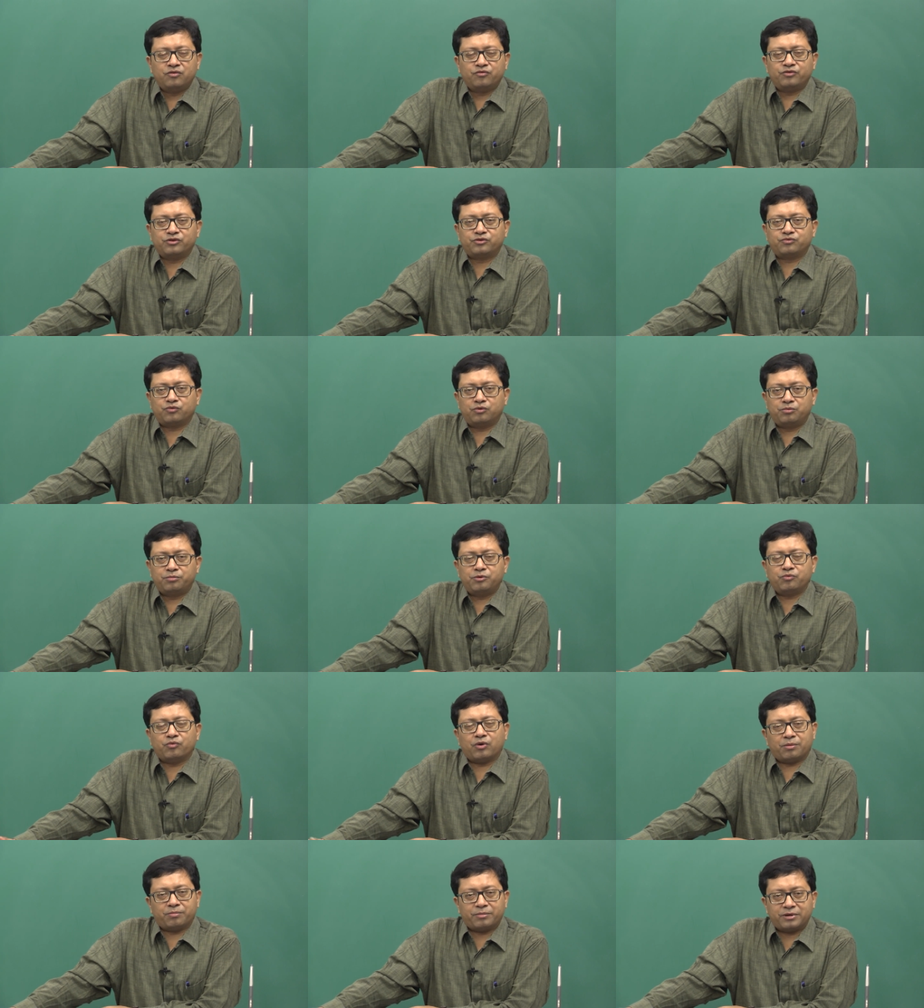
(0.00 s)
which will be
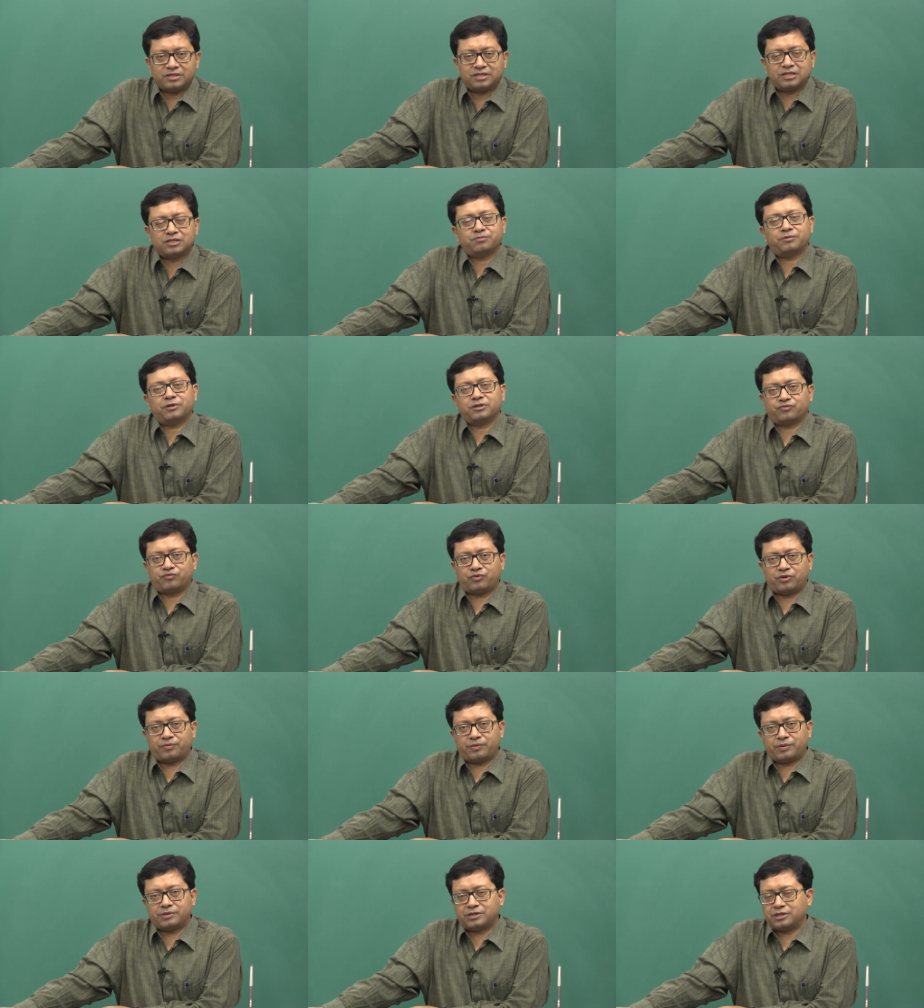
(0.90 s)
1 by 6 plus
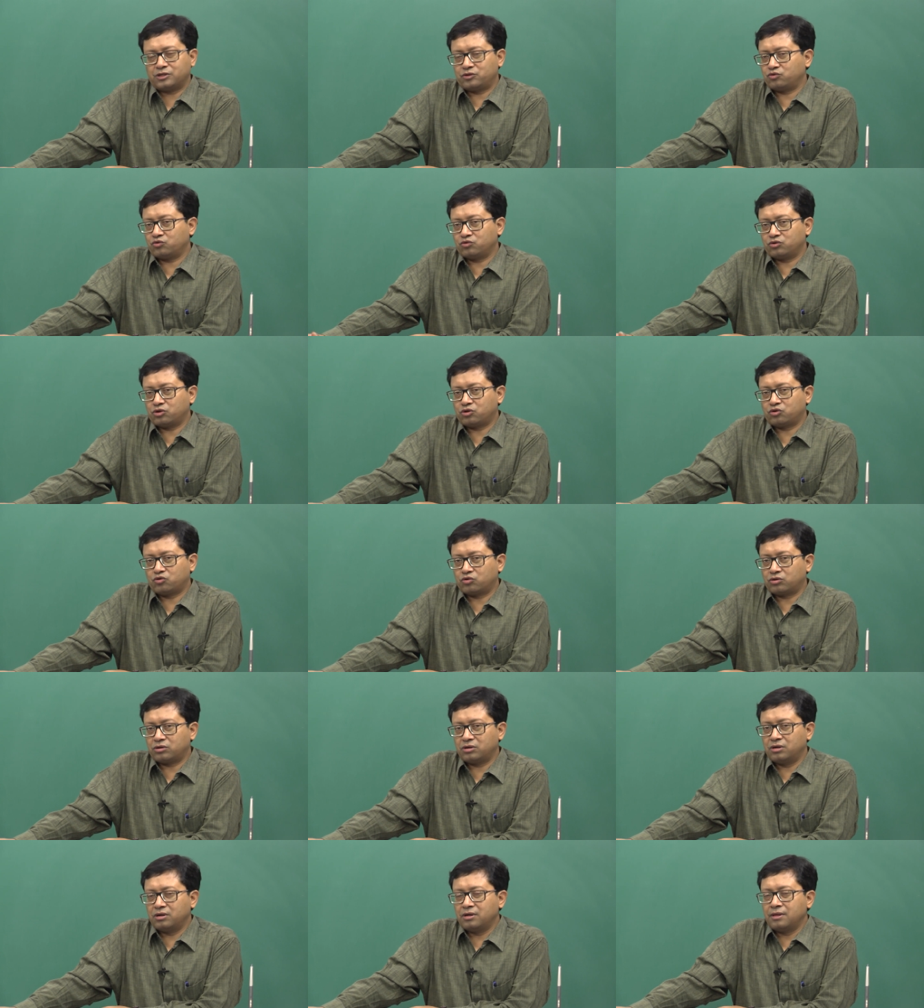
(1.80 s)
1 by 6. So, the
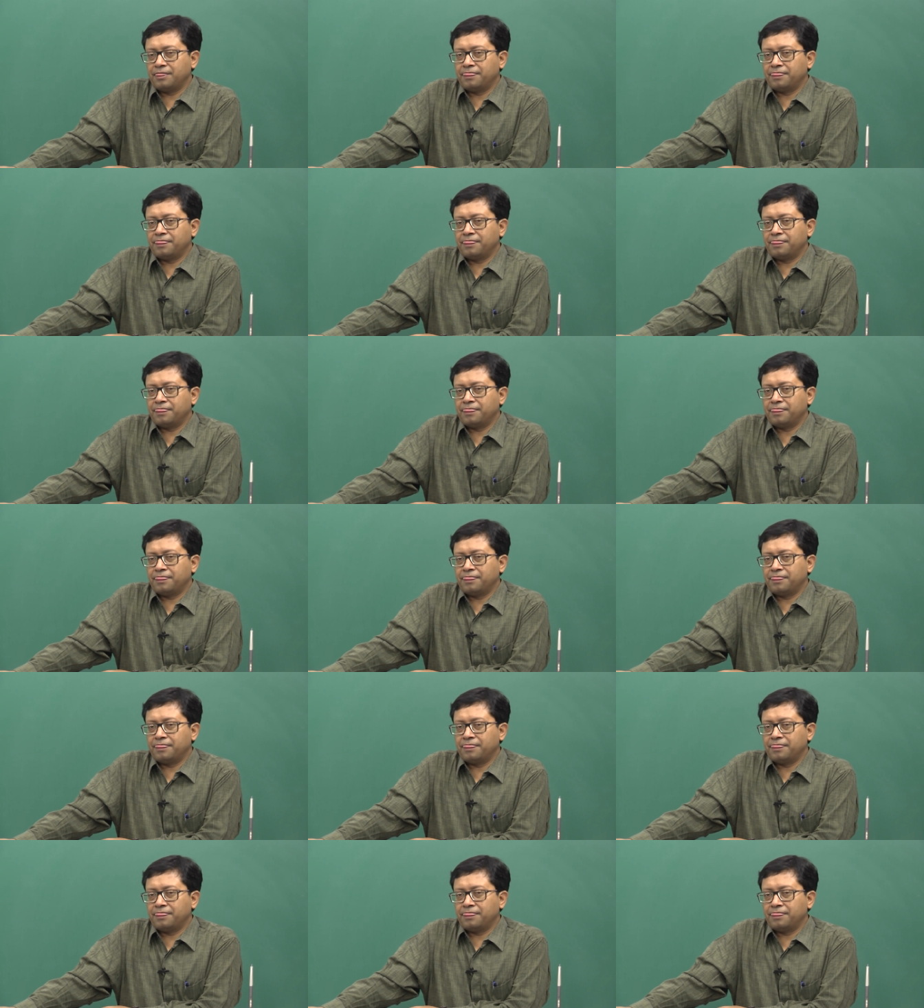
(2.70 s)
total